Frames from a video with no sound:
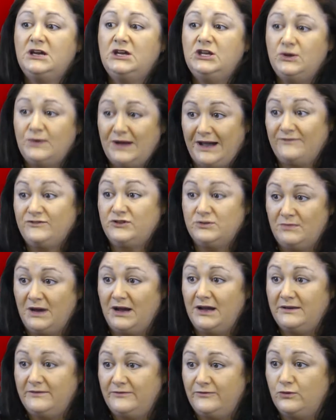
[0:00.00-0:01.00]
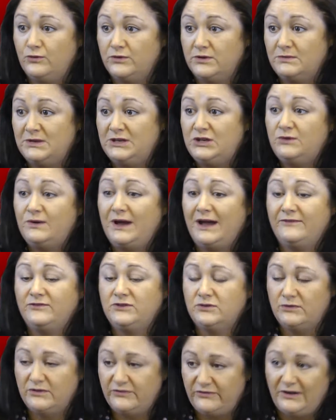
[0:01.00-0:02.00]
You have to mine for them and you have
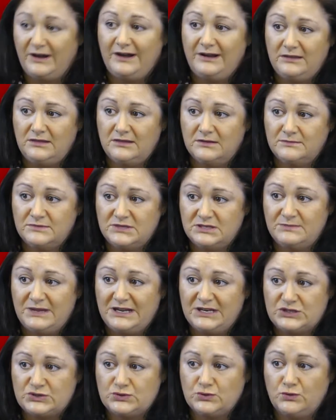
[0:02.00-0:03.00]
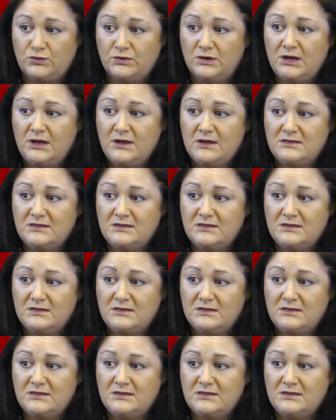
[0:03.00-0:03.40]
to refine them to make sure